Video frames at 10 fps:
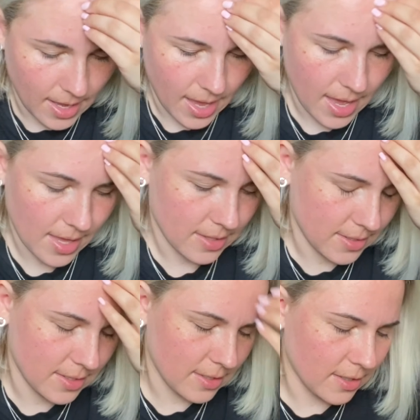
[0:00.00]
And
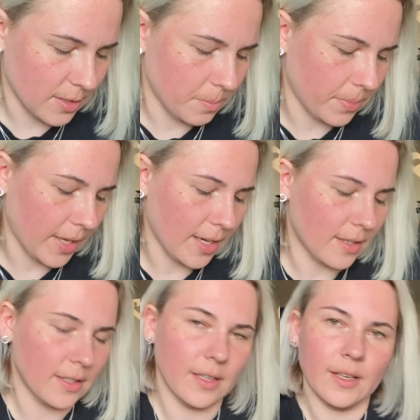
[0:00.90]
third
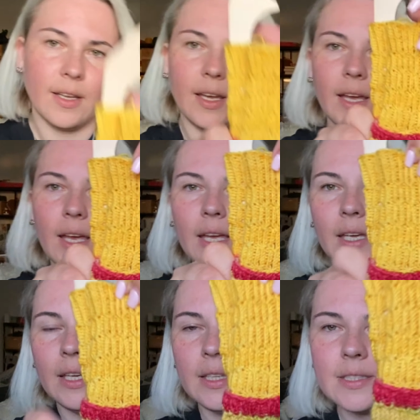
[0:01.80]
pair,
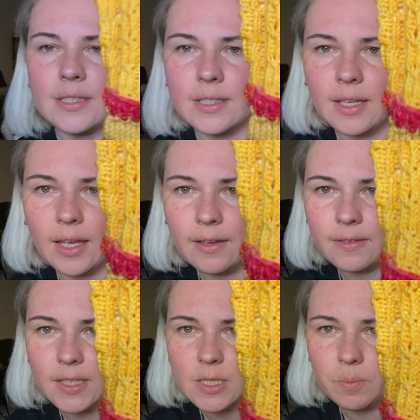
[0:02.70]
it's have
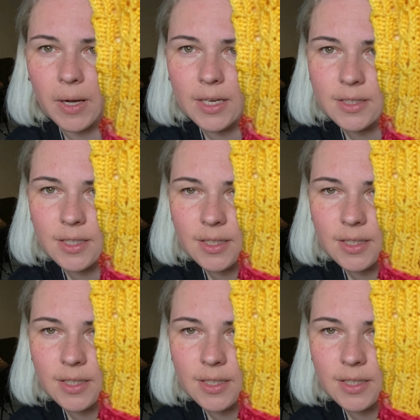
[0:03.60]
this pattern,